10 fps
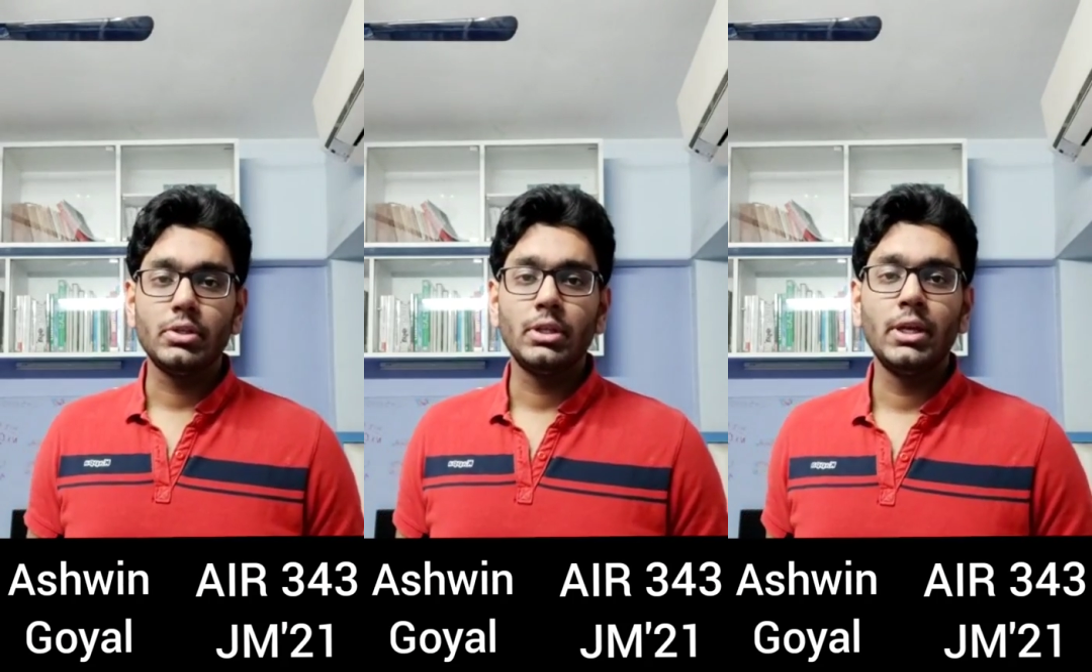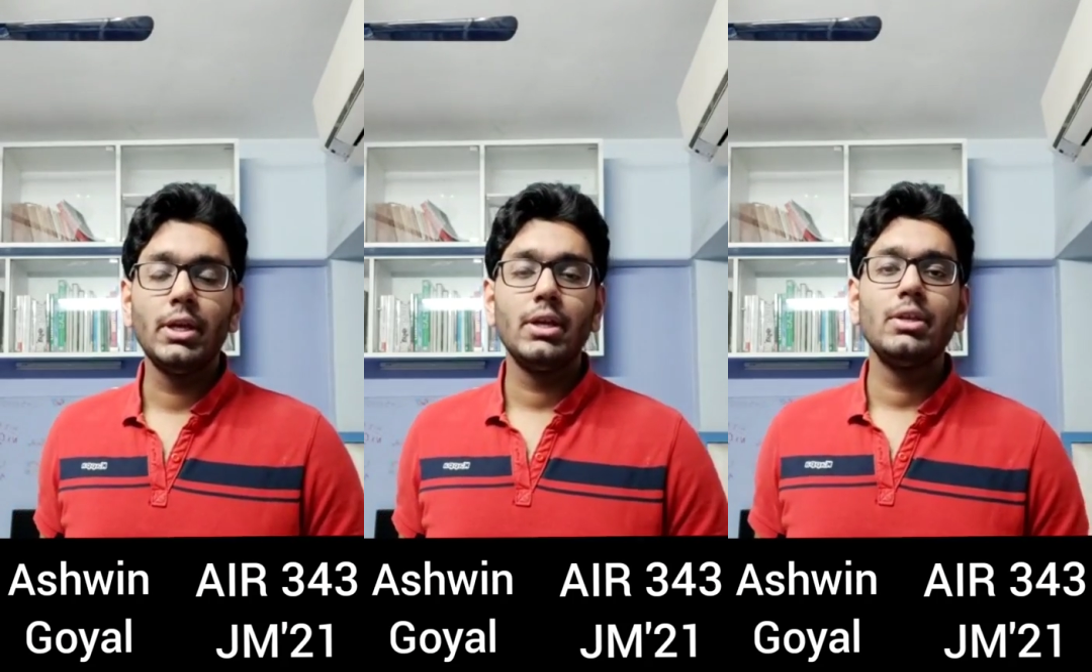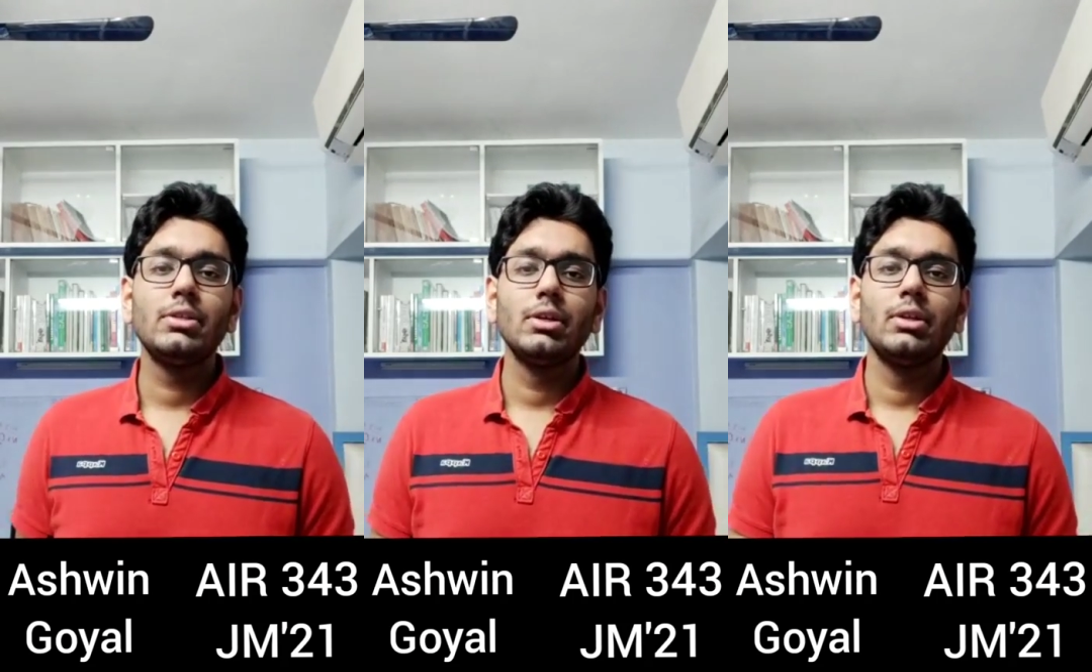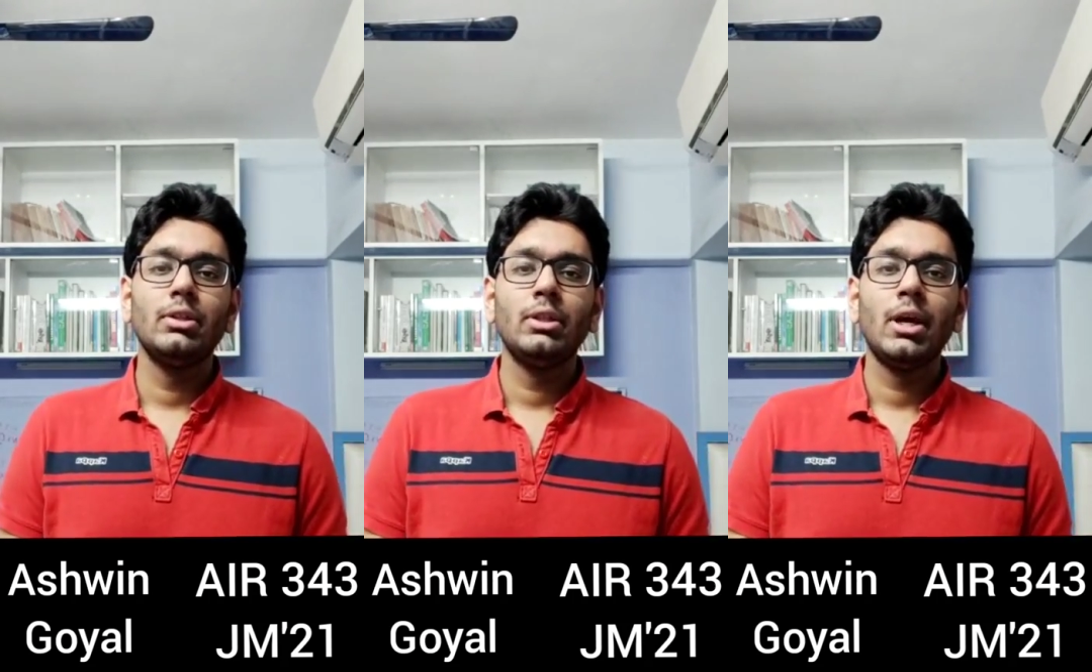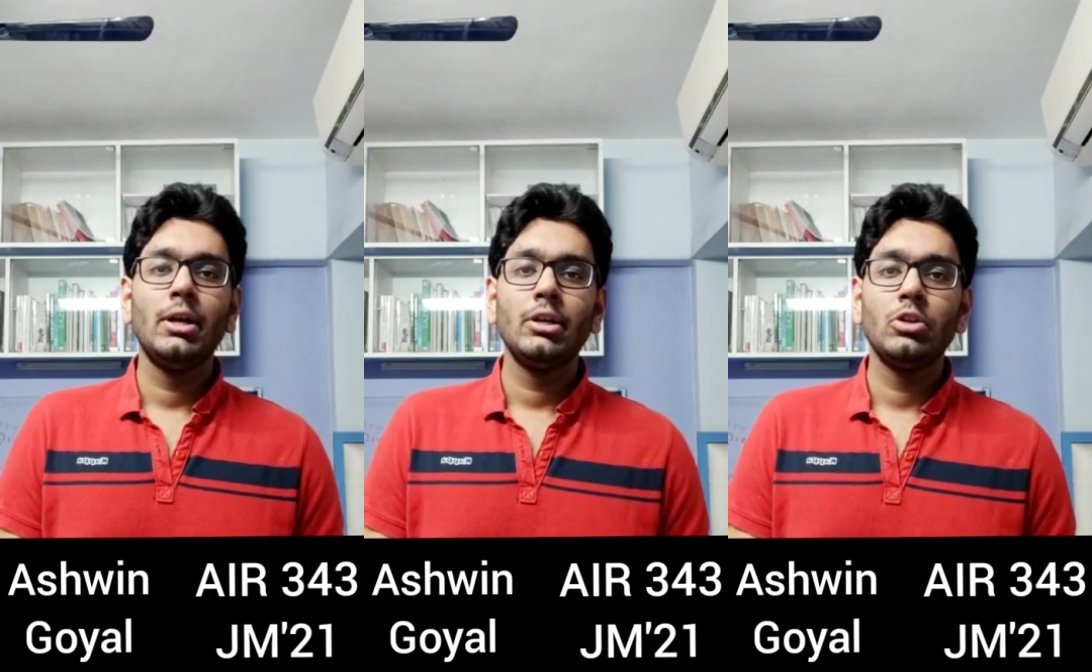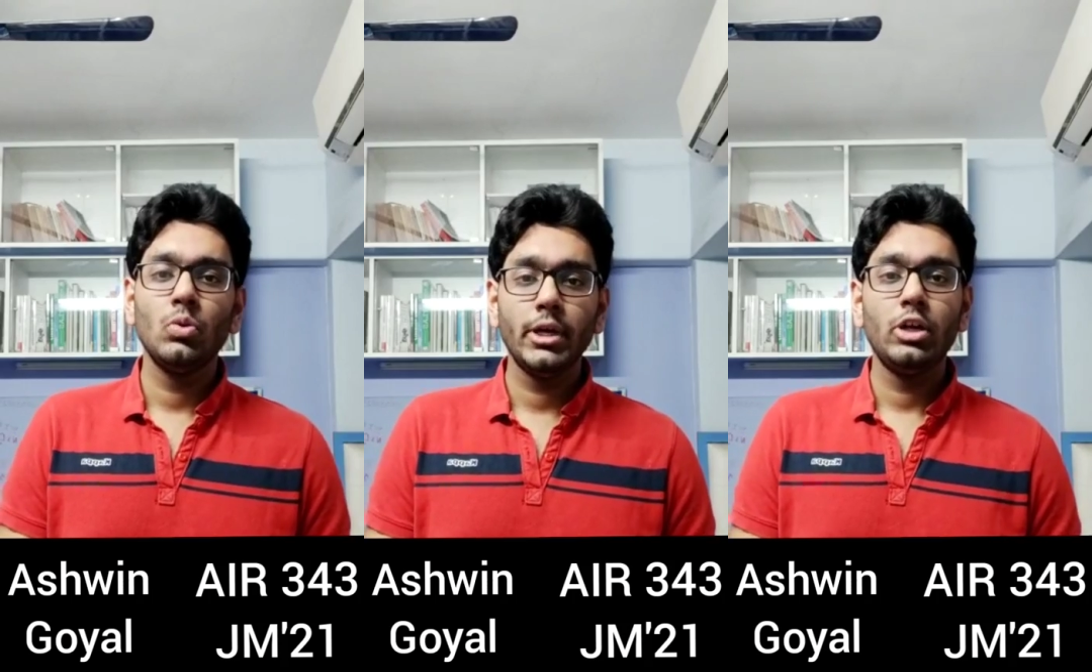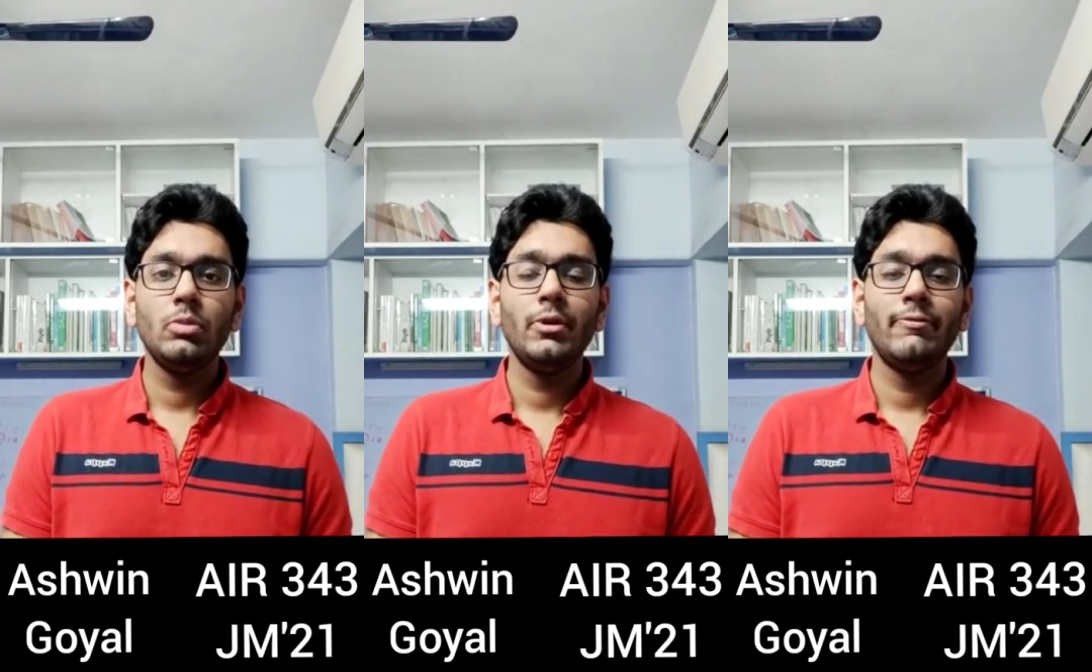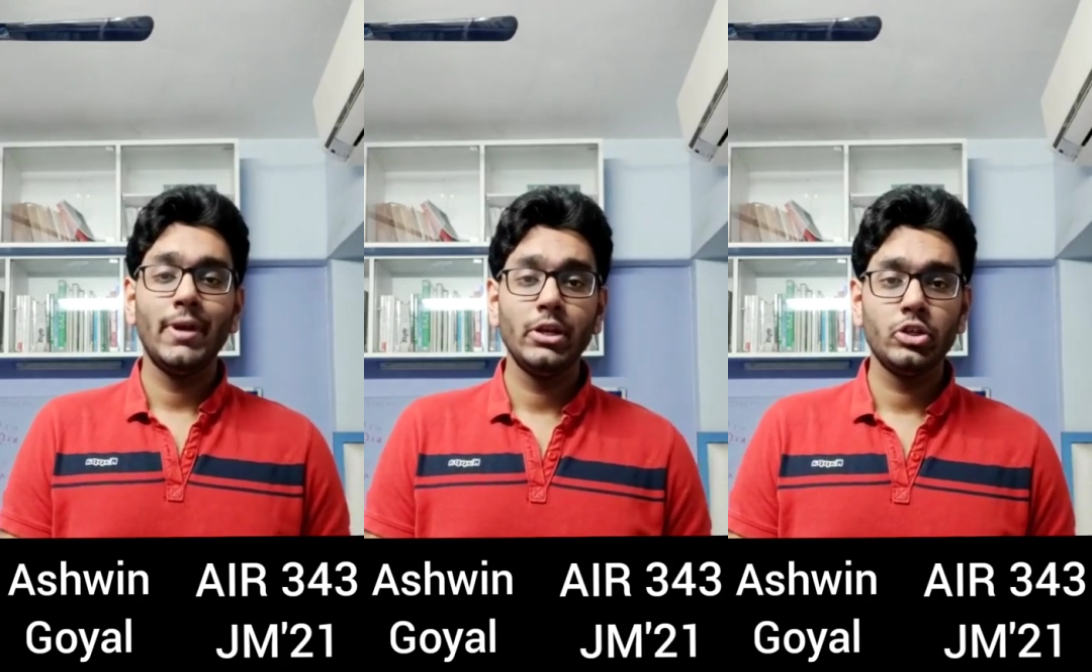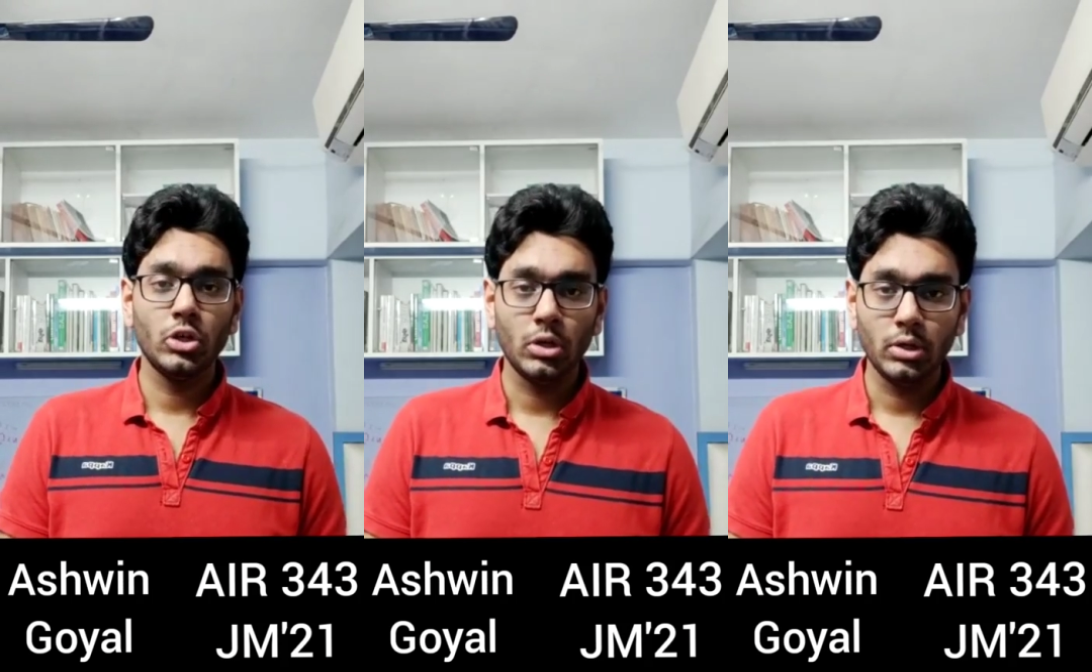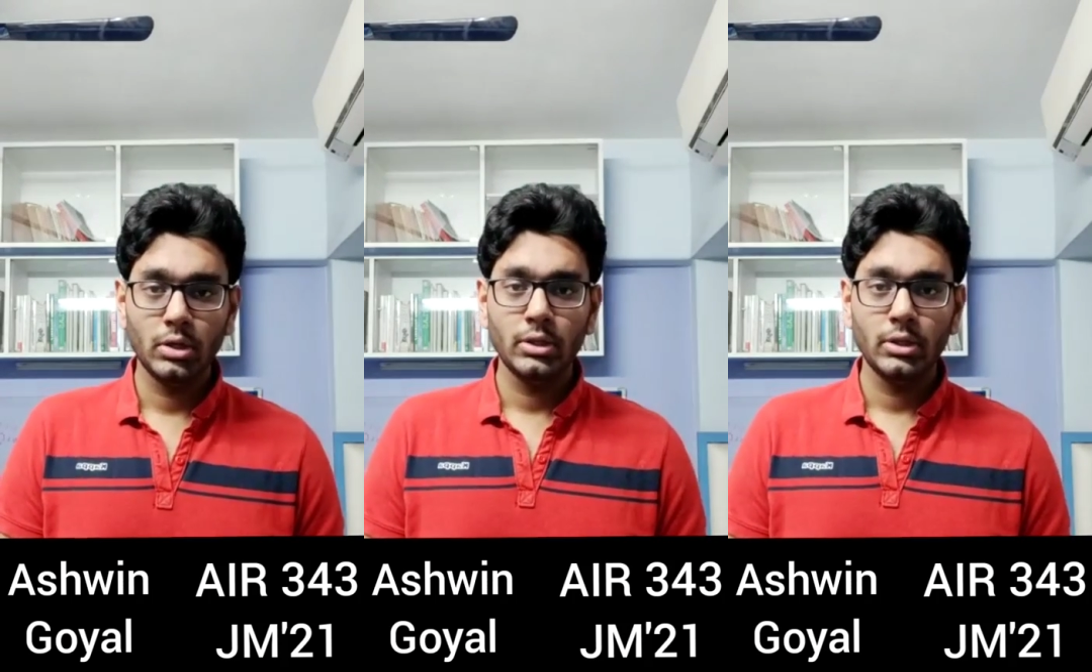The thing is that you need to be very sure